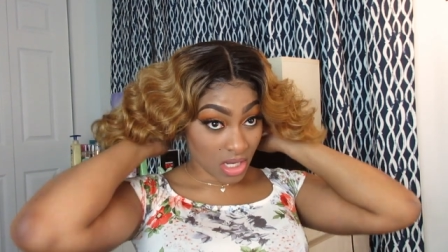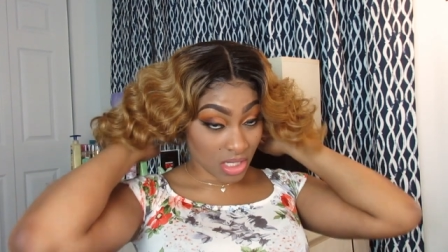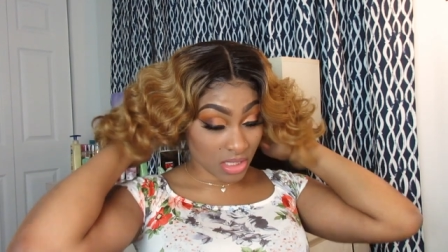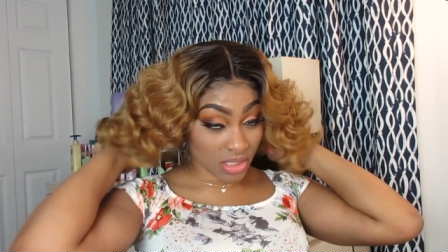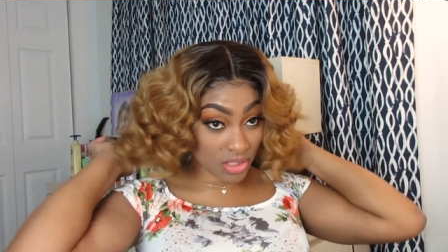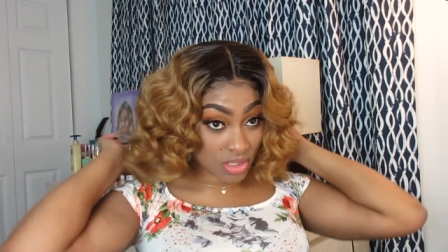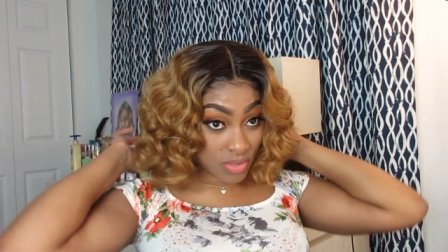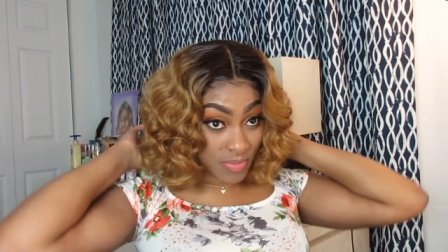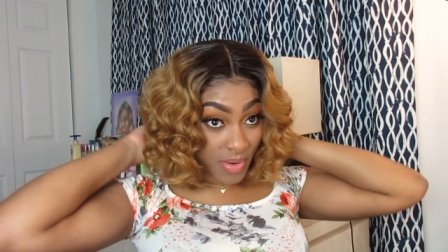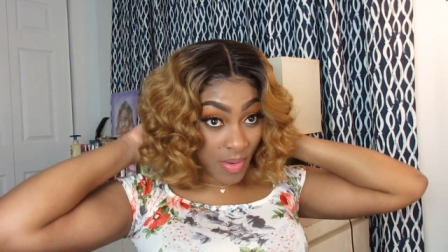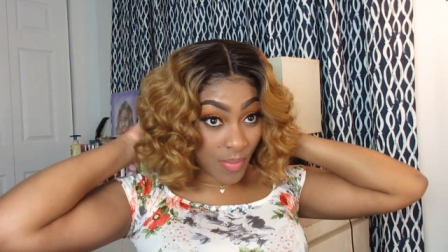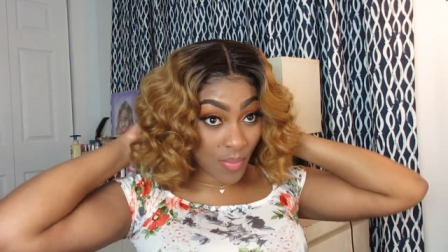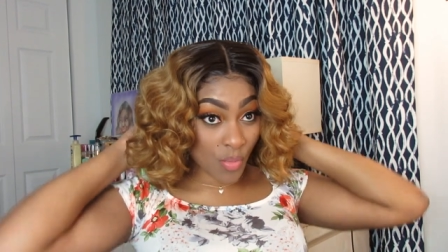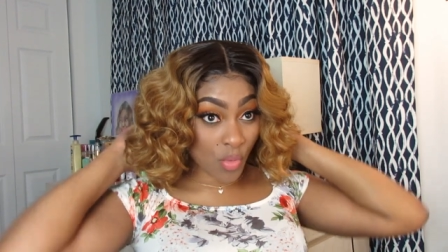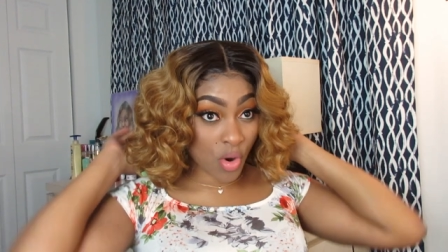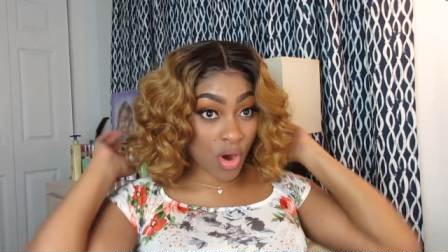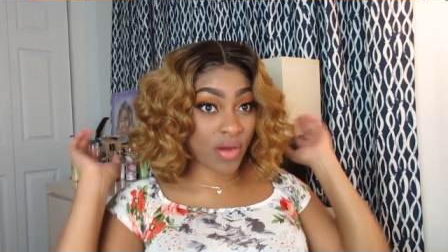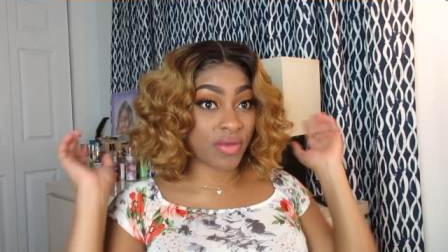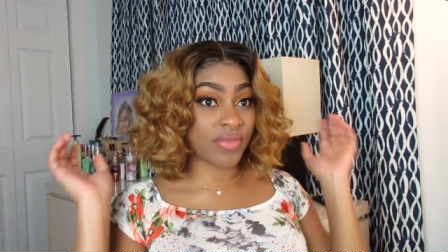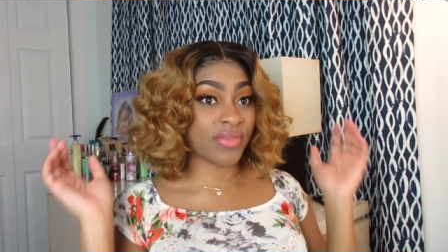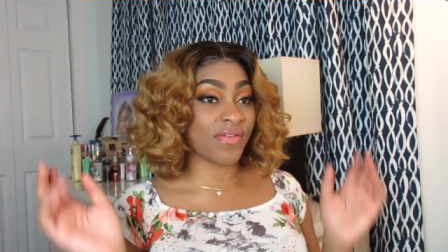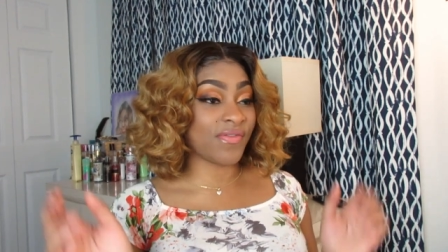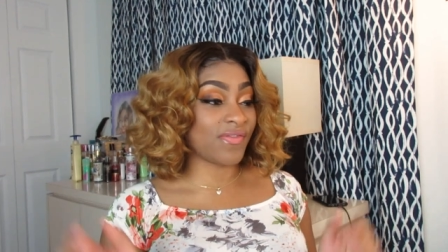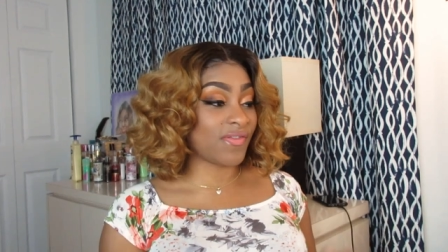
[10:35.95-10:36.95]
a little bit
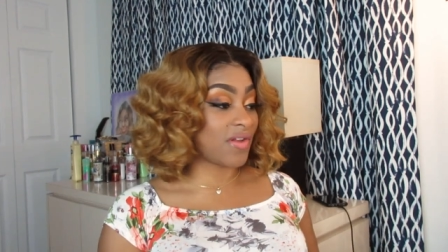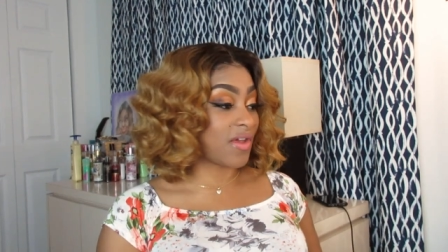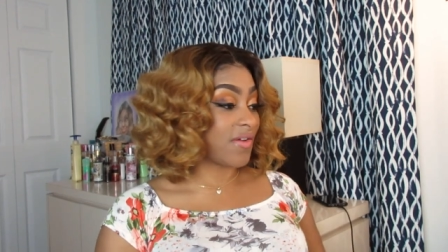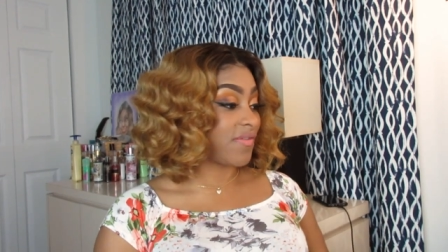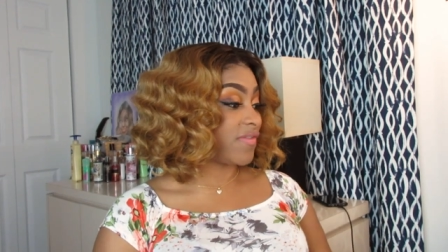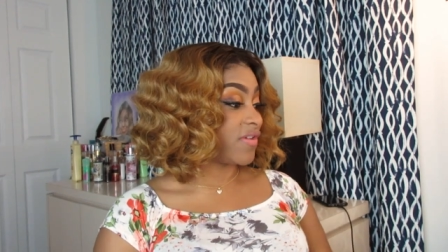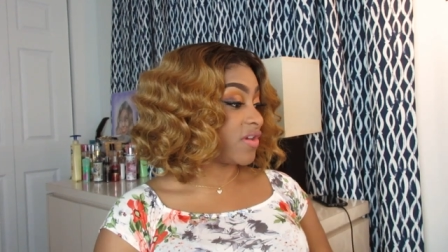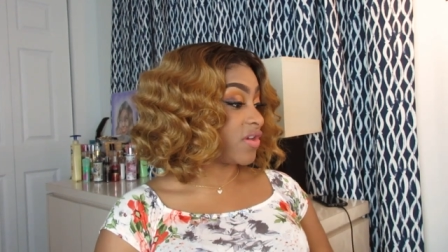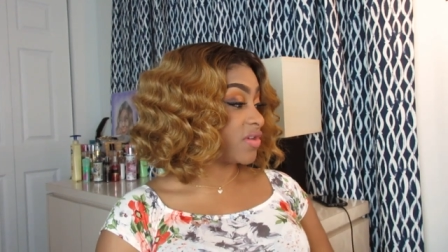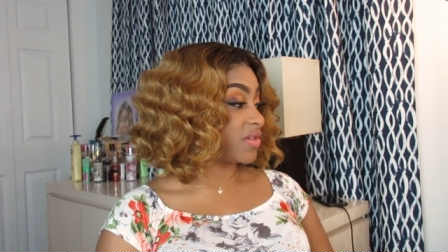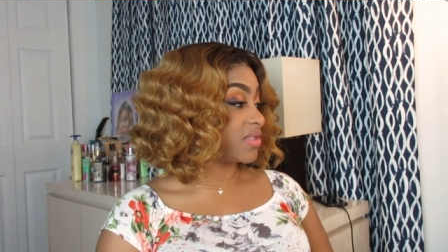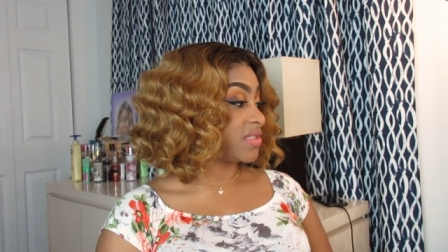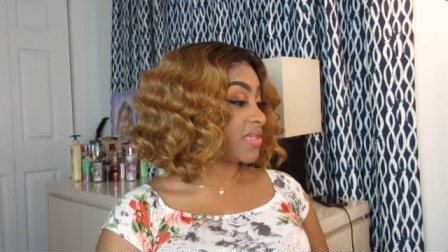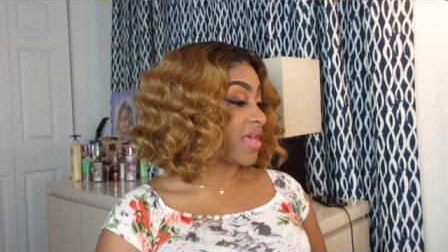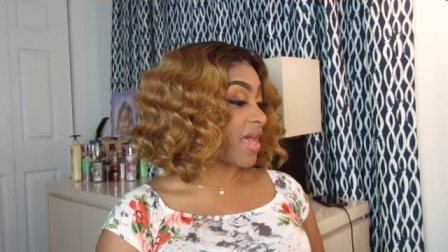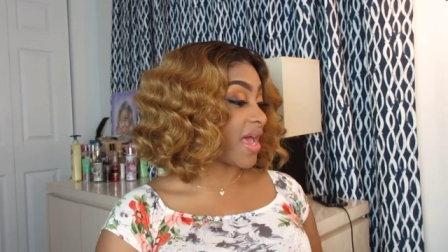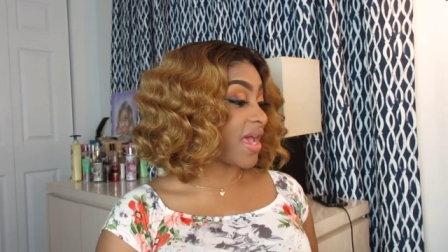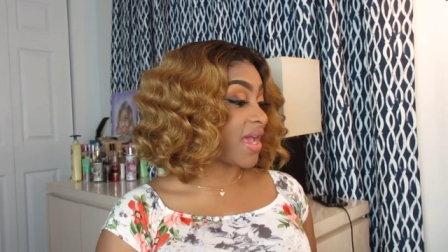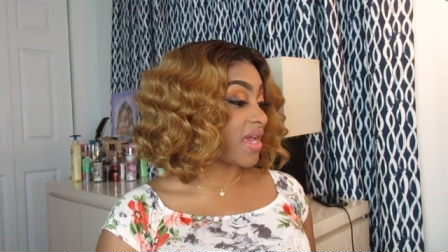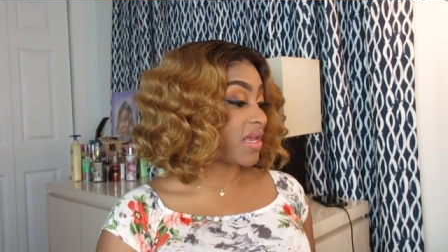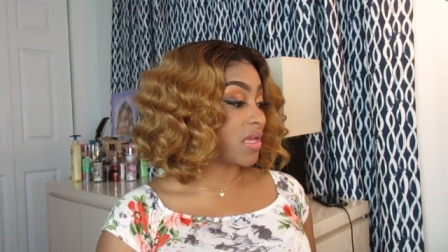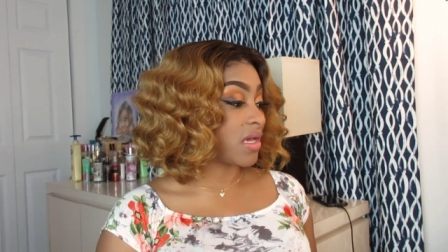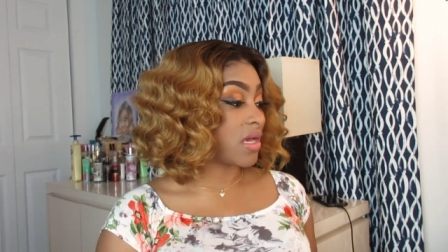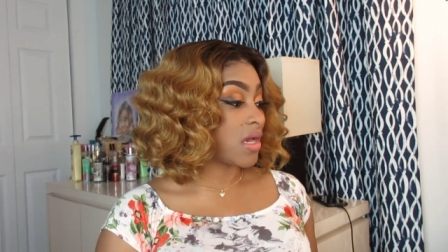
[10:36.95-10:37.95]
more on the fluffier
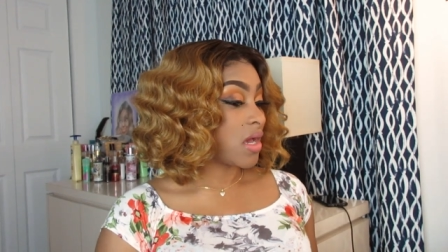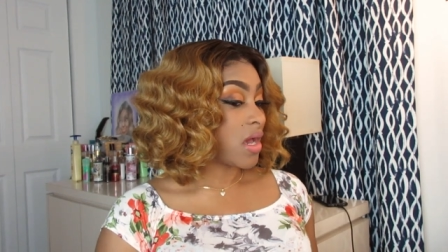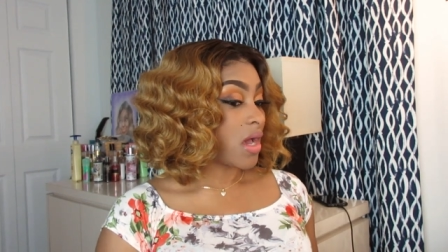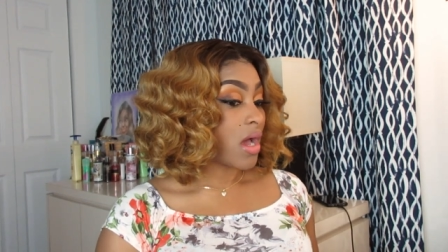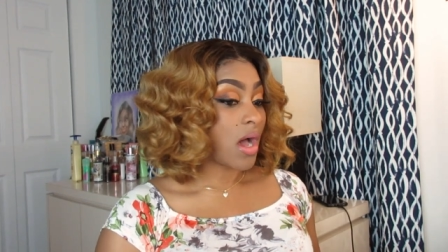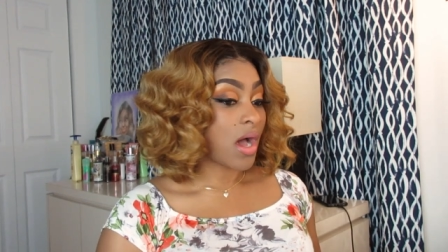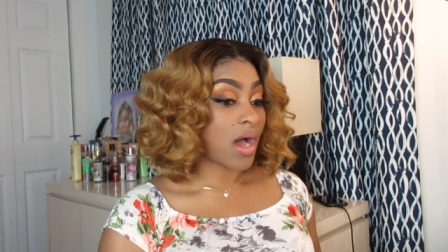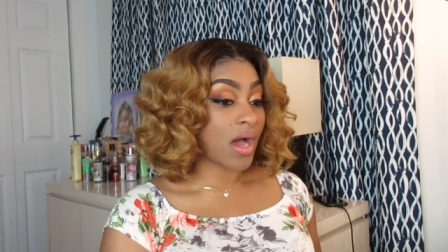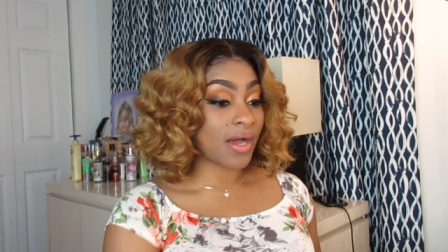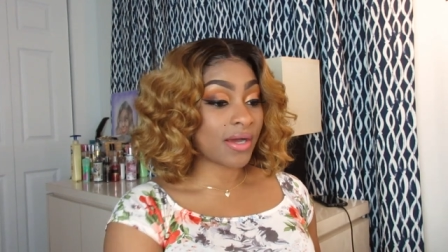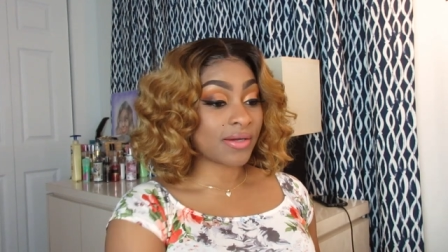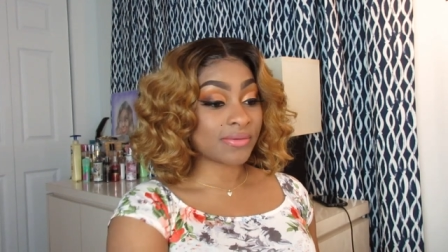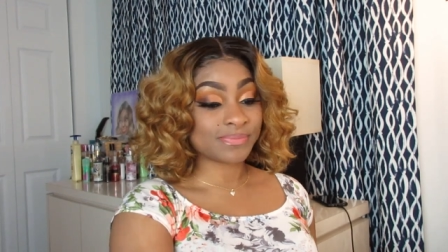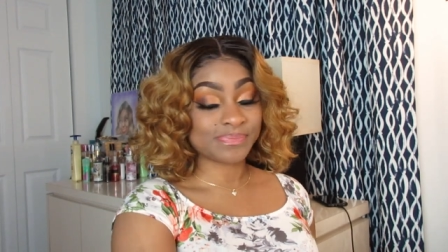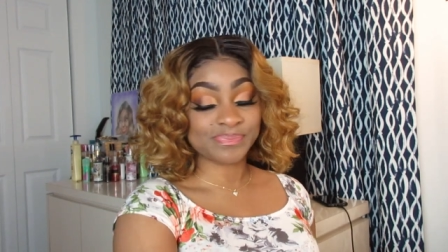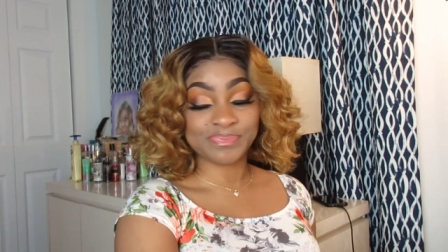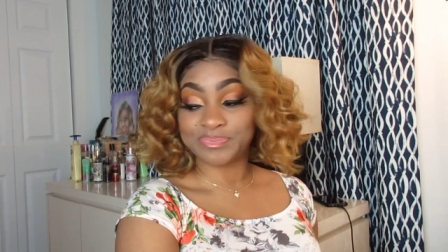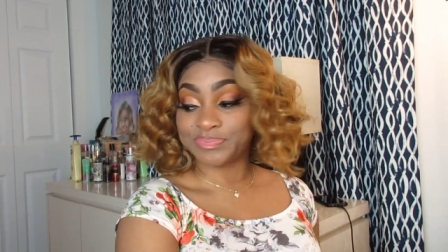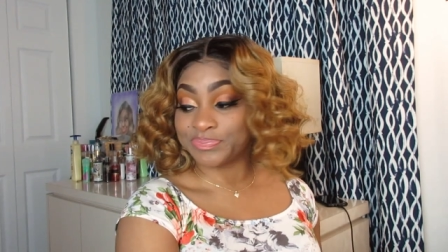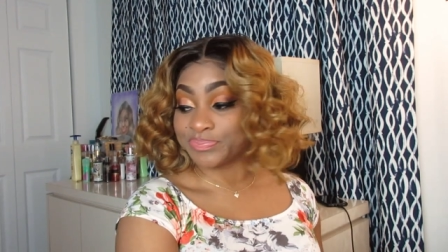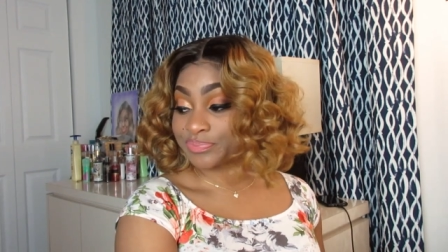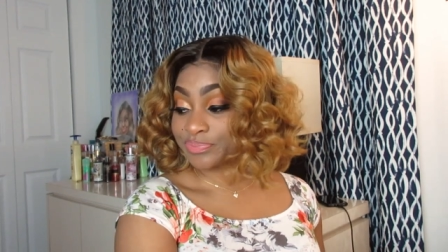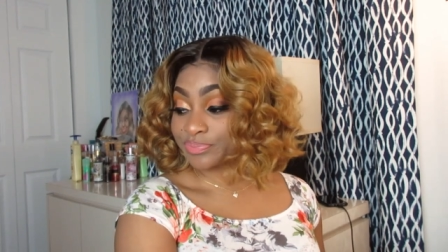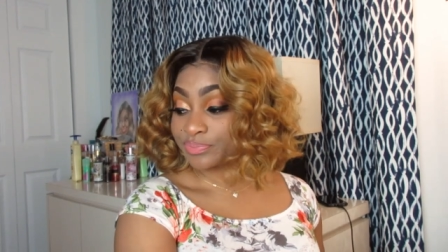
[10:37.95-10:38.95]
side
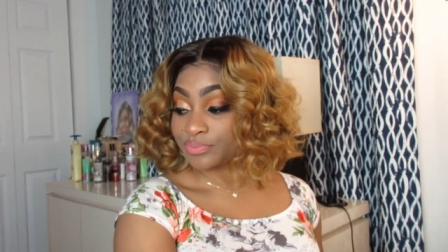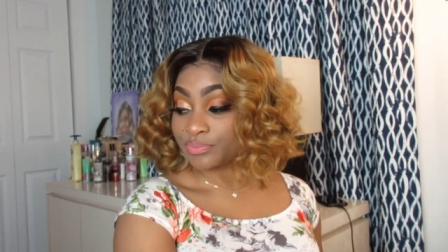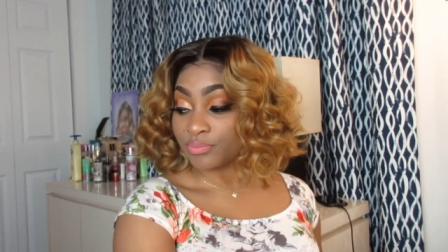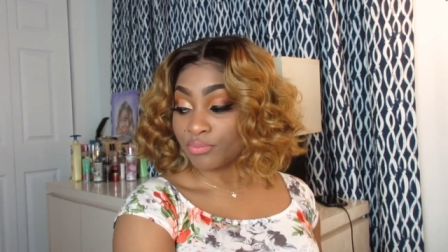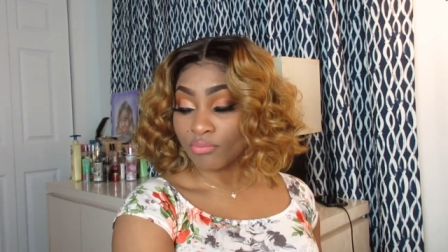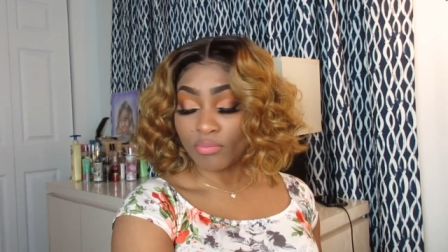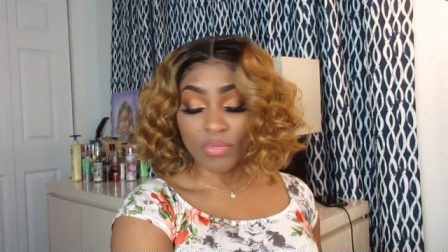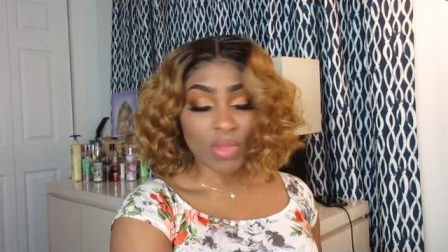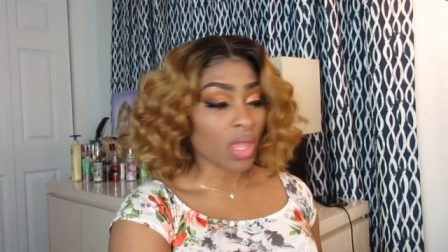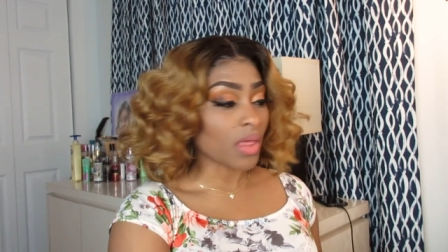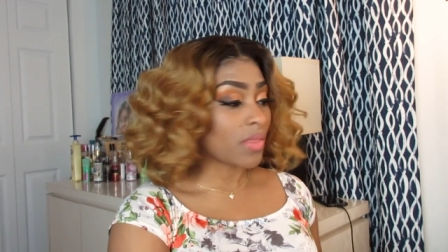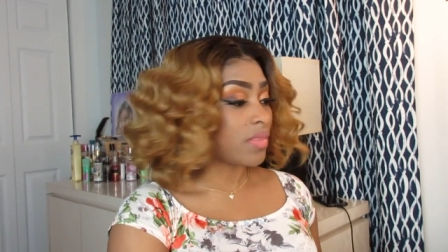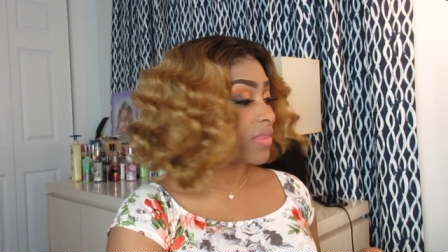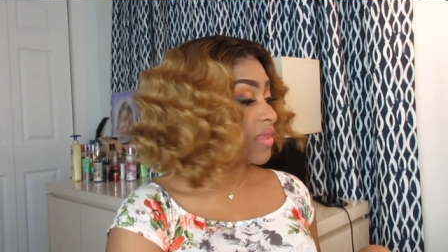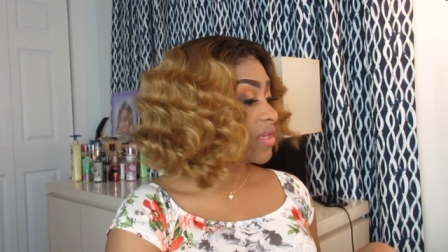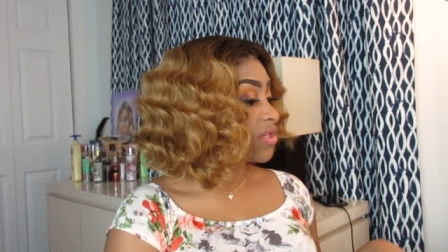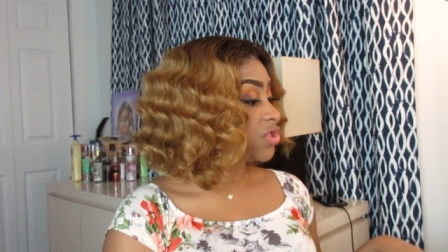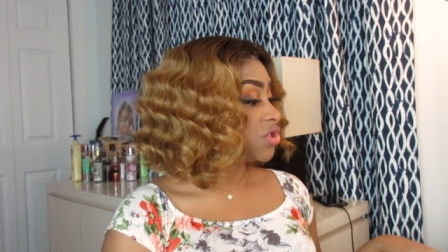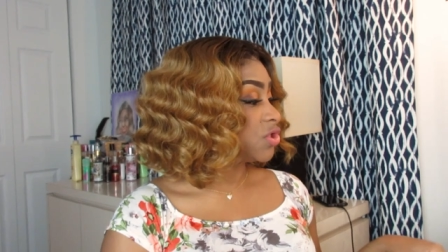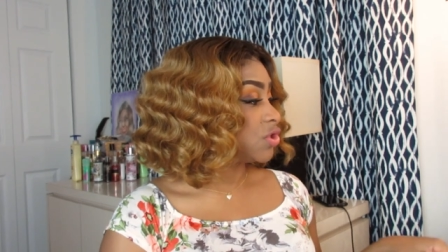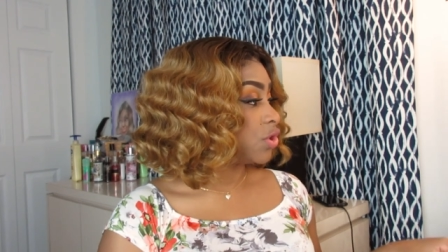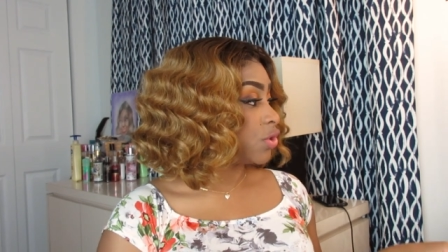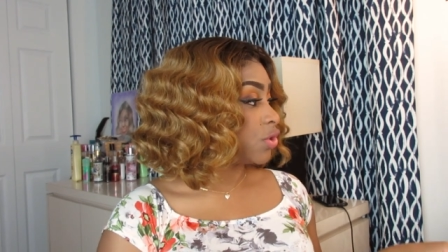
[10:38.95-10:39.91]
um, this